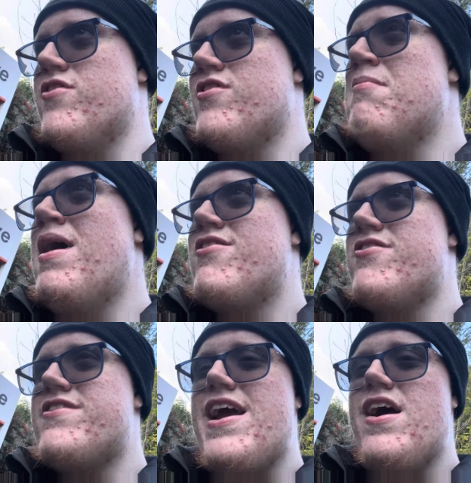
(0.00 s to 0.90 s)
so I might just
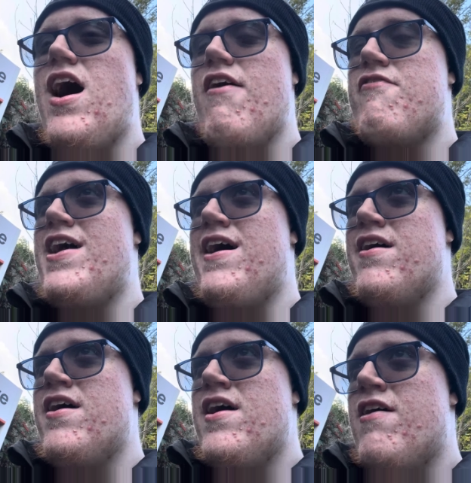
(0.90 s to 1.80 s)
stay here half an
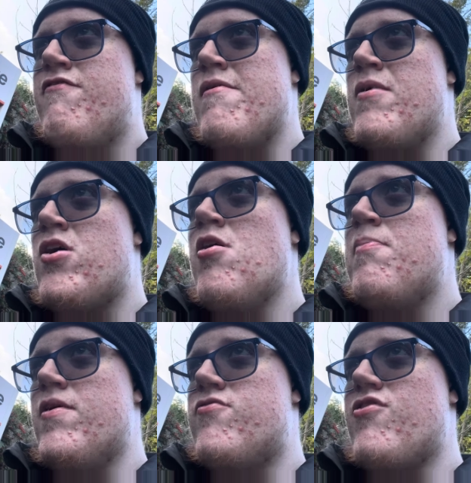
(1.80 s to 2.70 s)
hour and film a
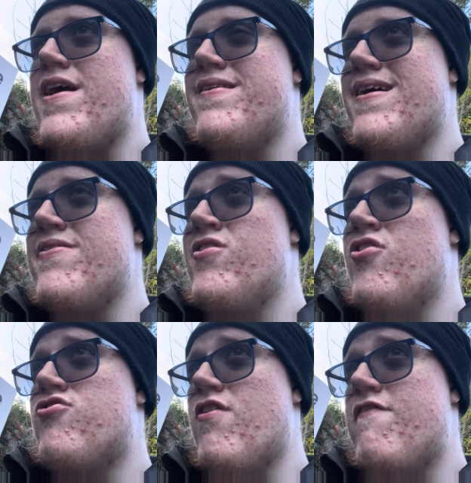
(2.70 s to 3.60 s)
couple of trains and
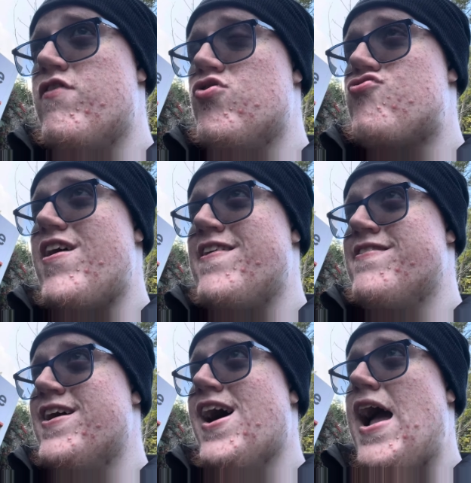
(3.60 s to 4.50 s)
not do a full trains
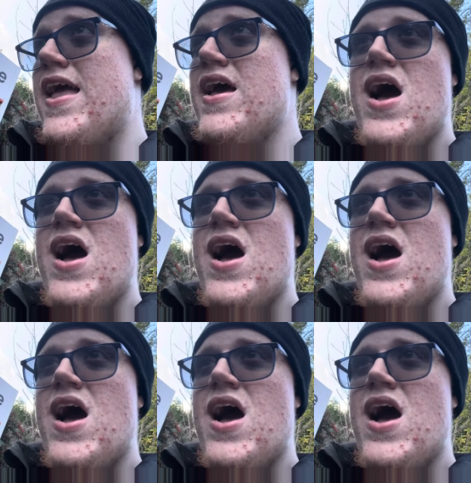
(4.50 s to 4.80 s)
at Lye.